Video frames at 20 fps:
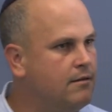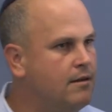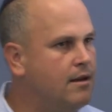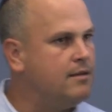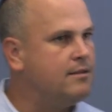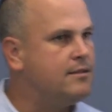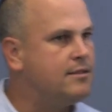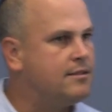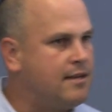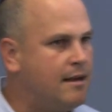
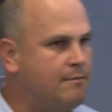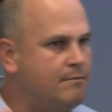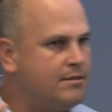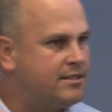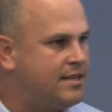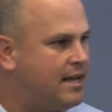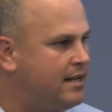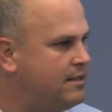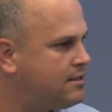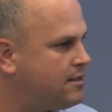in some
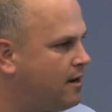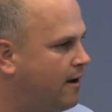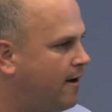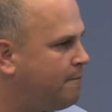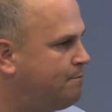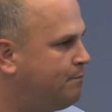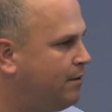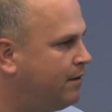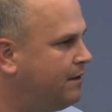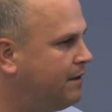sense, our
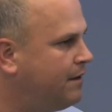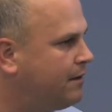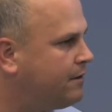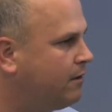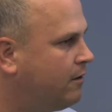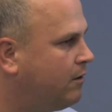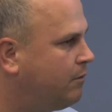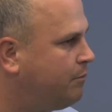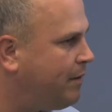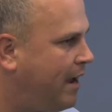
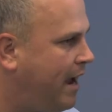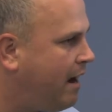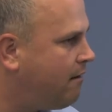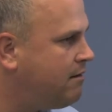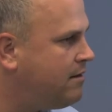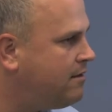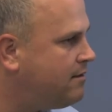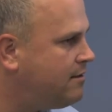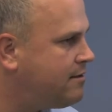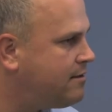political
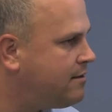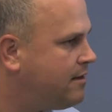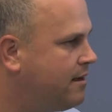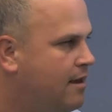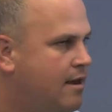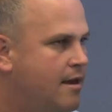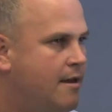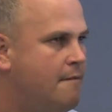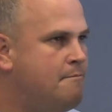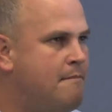parents.
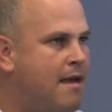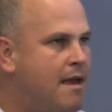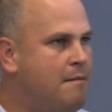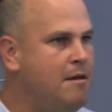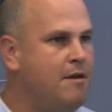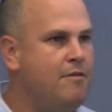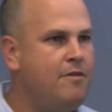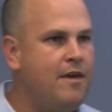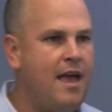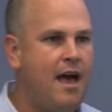
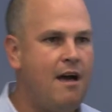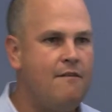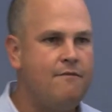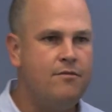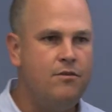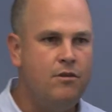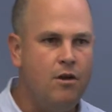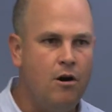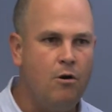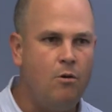Maybe they have
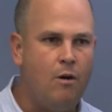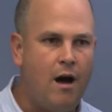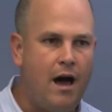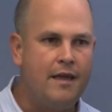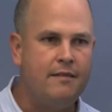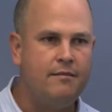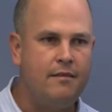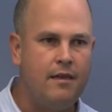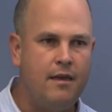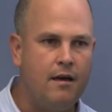no
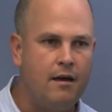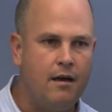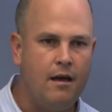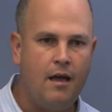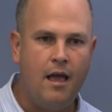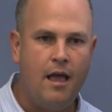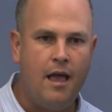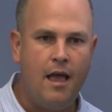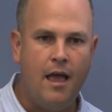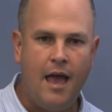idea
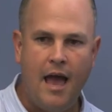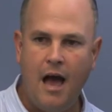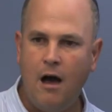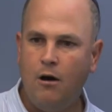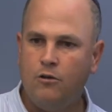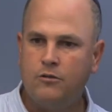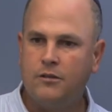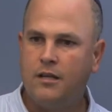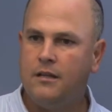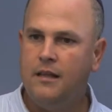
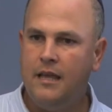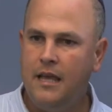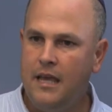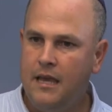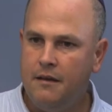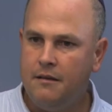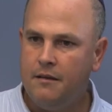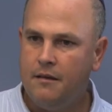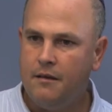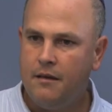how to lead.